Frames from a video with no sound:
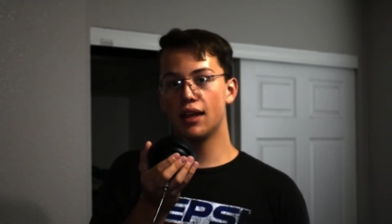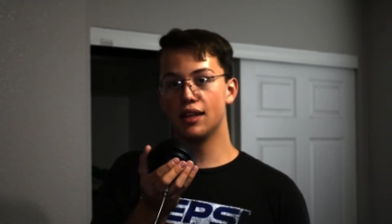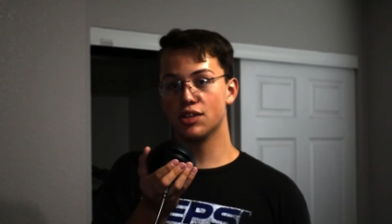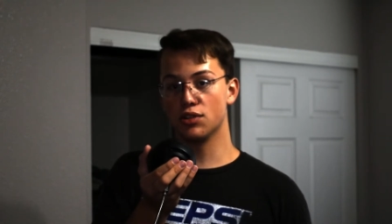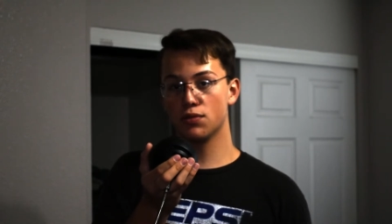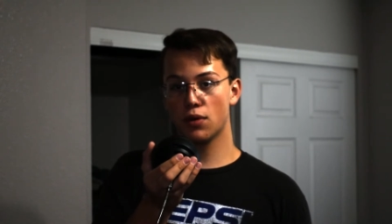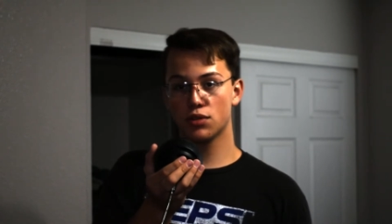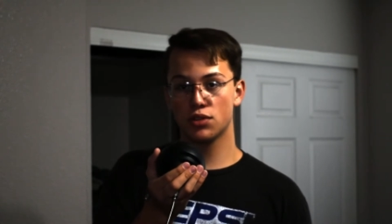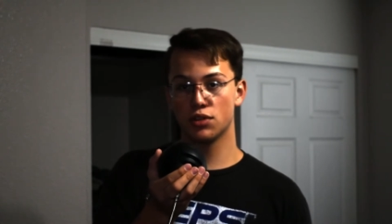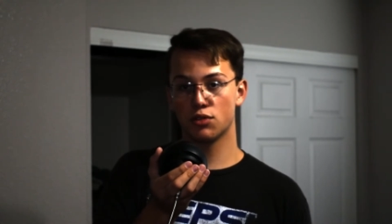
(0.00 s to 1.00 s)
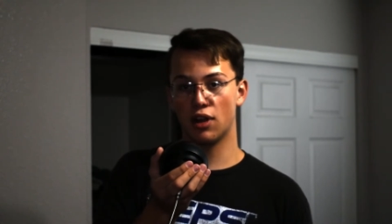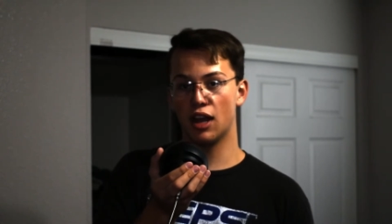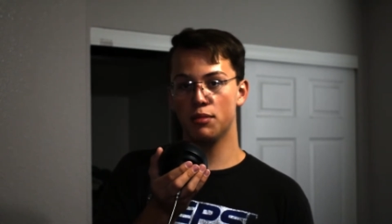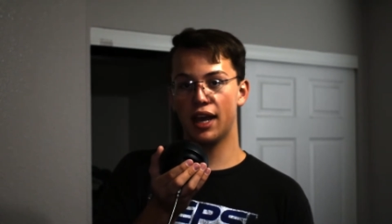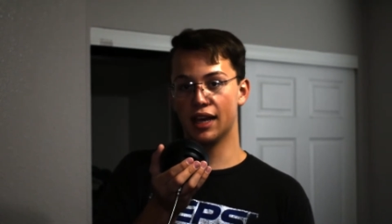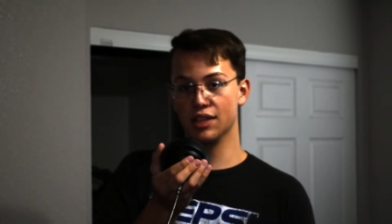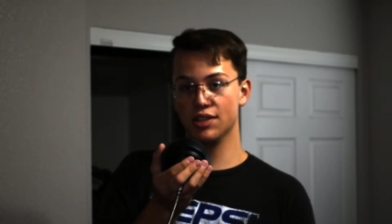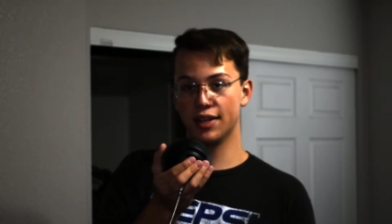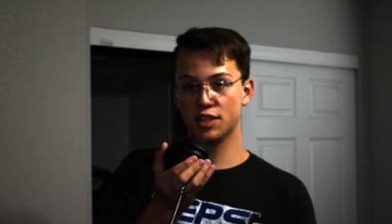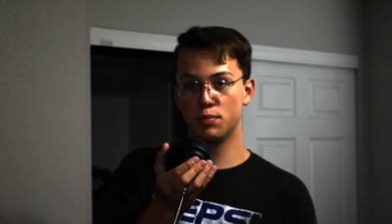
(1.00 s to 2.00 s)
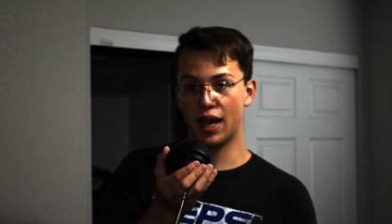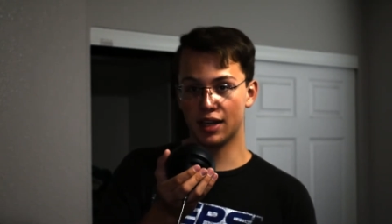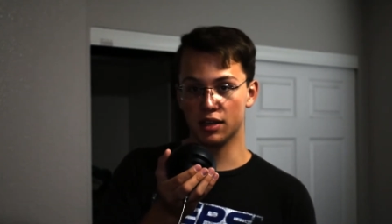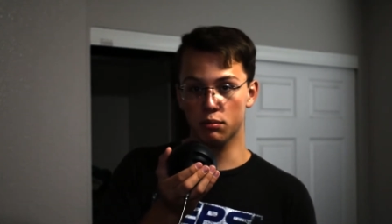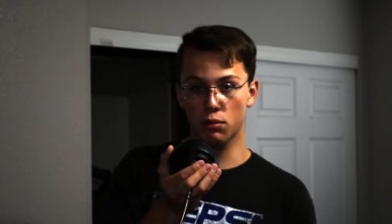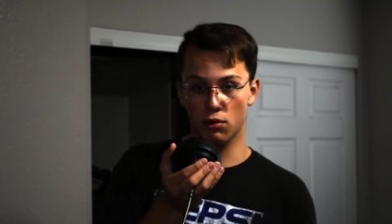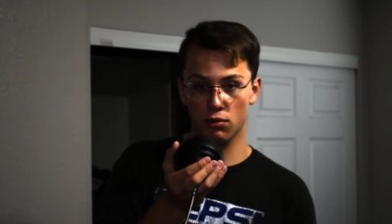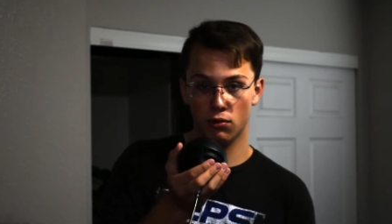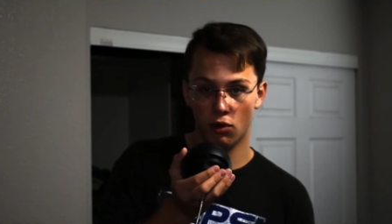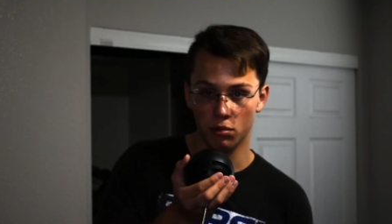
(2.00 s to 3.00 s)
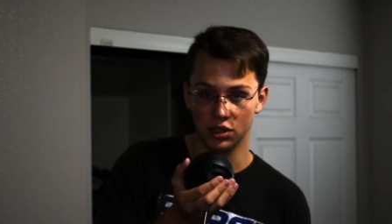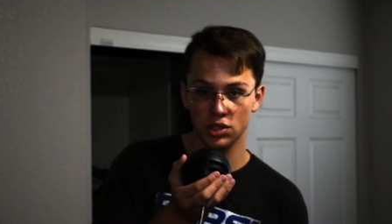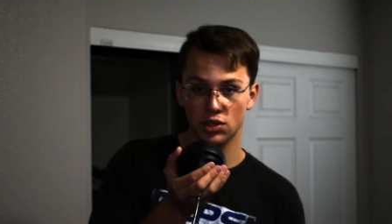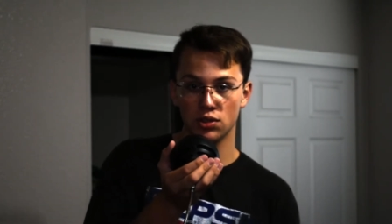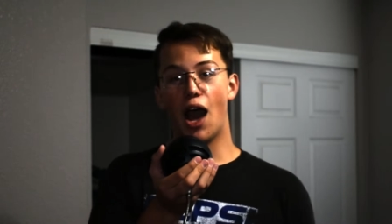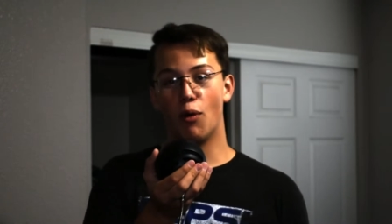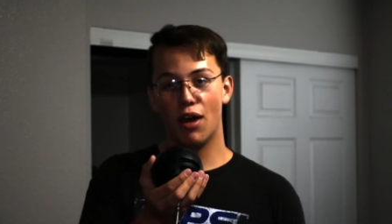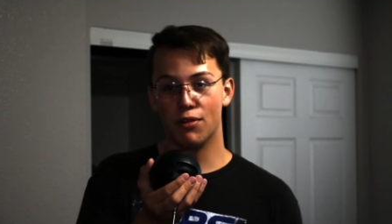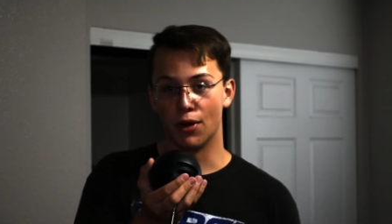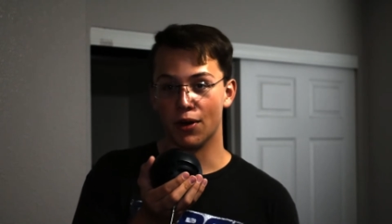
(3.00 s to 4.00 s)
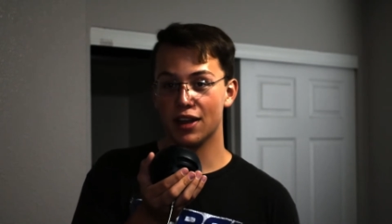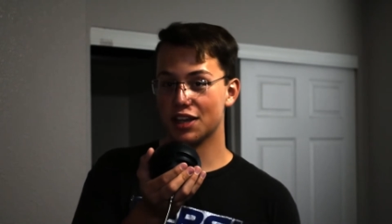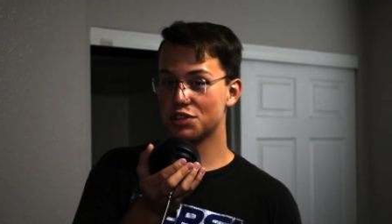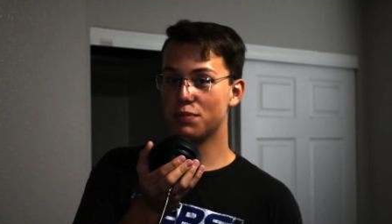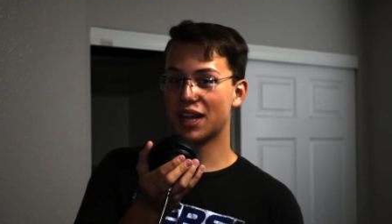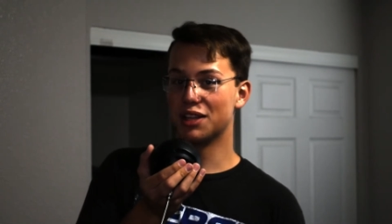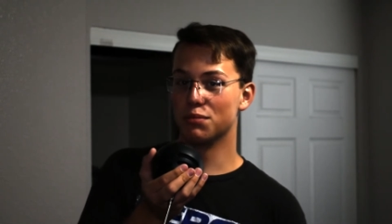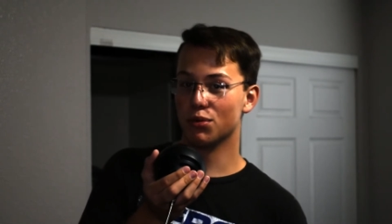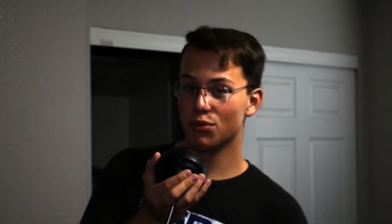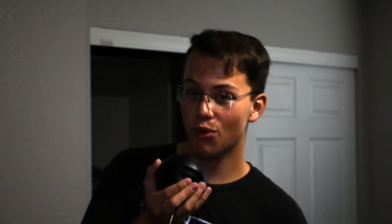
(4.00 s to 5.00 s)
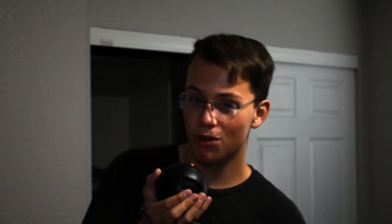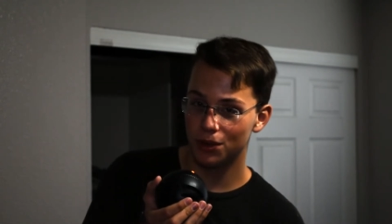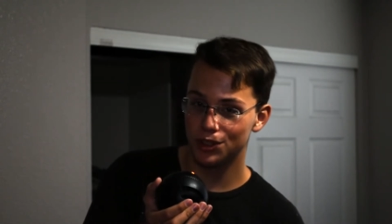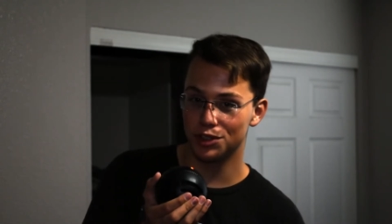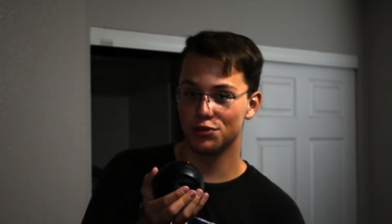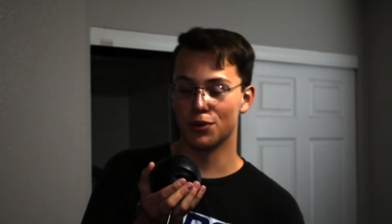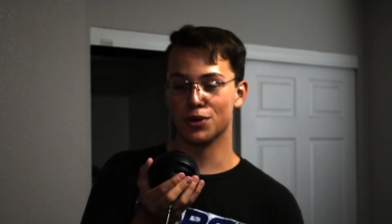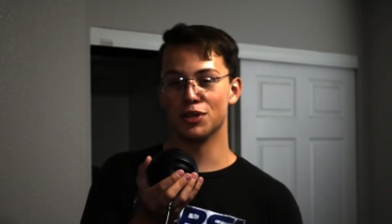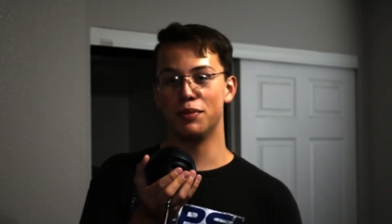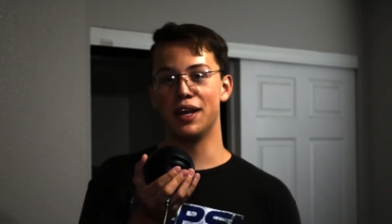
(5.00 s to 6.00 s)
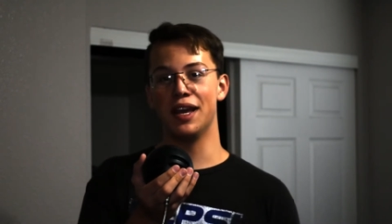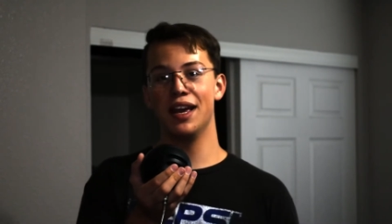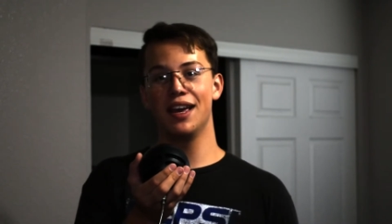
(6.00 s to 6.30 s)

This is first described as expected performance. However, expected performance is for it to be